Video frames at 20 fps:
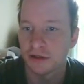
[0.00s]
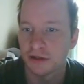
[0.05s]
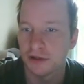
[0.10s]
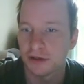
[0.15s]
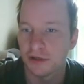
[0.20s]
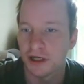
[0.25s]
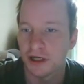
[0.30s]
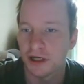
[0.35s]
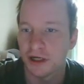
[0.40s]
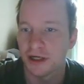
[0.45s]

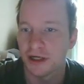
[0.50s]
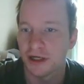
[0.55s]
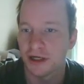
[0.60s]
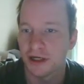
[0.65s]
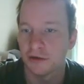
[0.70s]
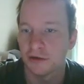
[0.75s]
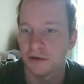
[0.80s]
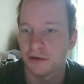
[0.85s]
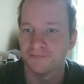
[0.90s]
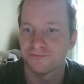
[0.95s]
right here,
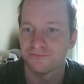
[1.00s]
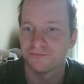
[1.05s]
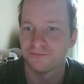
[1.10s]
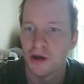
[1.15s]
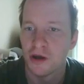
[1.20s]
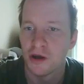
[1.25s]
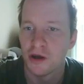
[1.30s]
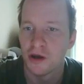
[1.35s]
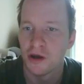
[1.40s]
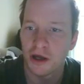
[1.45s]

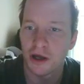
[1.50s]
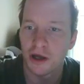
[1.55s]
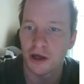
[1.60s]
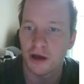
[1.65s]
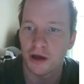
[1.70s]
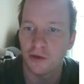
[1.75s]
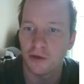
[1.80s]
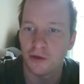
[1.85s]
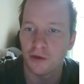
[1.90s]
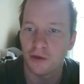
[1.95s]

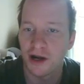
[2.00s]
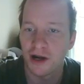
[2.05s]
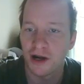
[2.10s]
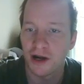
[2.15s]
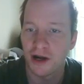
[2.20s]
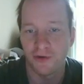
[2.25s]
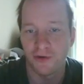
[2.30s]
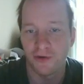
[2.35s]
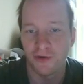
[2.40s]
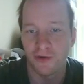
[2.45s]

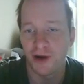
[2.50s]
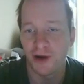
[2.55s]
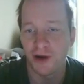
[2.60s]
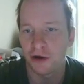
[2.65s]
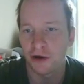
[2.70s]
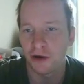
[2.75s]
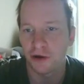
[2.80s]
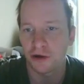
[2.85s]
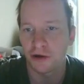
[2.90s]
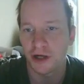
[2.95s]
whenever a
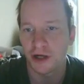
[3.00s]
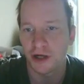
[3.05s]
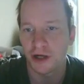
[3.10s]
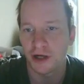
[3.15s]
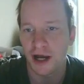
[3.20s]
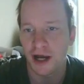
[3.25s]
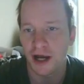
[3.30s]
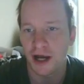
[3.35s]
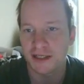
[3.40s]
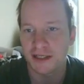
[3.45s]
character
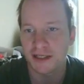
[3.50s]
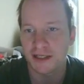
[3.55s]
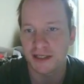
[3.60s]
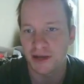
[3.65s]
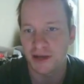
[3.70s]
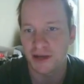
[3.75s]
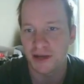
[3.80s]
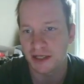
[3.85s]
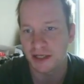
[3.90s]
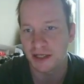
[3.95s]
dies, they make a
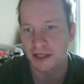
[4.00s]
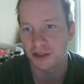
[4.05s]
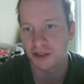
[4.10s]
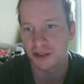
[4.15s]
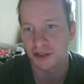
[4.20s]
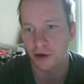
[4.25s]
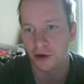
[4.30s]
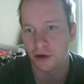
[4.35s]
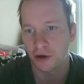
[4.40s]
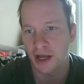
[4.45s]
T-shirt
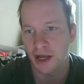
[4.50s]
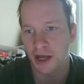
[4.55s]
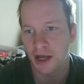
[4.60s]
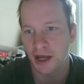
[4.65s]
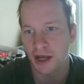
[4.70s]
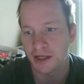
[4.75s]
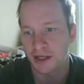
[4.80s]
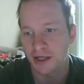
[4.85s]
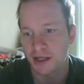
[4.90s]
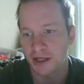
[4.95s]
on that, and they
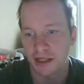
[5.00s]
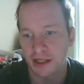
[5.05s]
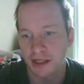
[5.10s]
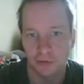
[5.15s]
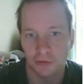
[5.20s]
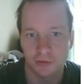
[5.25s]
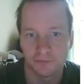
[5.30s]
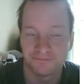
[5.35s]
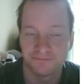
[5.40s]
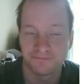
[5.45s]
think that
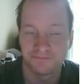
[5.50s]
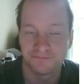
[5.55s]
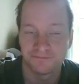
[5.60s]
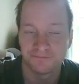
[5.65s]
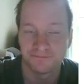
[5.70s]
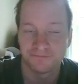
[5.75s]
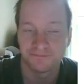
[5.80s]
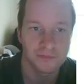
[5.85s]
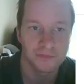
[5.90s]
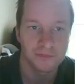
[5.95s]
would
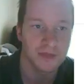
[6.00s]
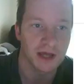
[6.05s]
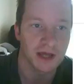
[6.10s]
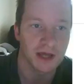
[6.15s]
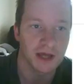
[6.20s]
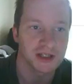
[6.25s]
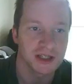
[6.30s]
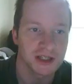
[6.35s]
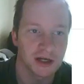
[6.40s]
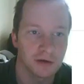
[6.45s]

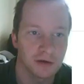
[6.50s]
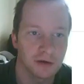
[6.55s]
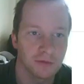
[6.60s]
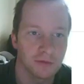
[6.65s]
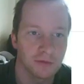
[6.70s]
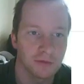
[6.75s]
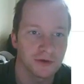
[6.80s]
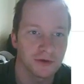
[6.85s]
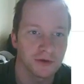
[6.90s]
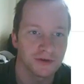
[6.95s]
sell
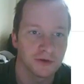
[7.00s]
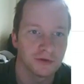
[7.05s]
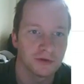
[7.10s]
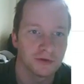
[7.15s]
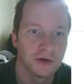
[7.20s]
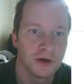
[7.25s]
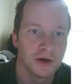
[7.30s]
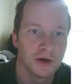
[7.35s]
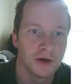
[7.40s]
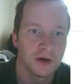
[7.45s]
well. So
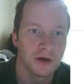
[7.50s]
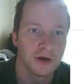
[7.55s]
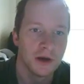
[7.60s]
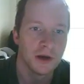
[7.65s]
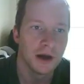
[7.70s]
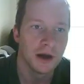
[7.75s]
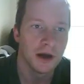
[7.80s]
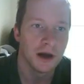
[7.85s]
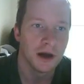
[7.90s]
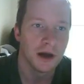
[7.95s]

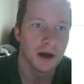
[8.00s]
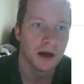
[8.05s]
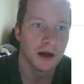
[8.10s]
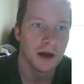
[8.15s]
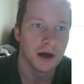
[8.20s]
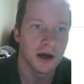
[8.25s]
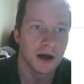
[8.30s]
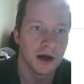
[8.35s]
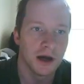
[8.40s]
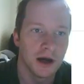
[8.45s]

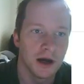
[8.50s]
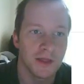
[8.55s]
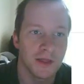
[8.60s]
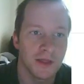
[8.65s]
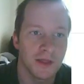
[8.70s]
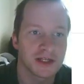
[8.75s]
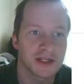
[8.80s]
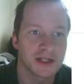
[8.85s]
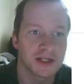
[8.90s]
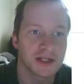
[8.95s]

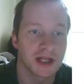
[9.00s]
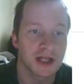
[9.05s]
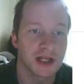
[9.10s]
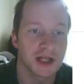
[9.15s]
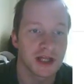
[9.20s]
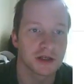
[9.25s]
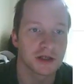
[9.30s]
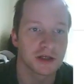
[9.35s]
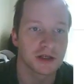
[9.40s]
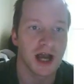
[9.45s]
that's a
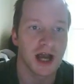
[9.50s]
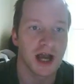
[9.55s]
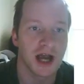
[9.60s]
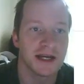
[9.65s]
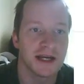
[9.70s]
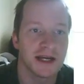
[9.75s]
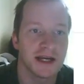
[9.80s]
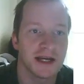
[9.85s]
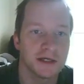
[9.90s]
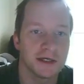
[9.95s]
good
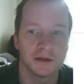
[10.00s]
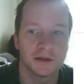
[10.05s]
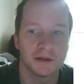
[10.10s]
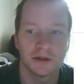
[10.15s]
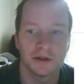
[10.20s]
idea.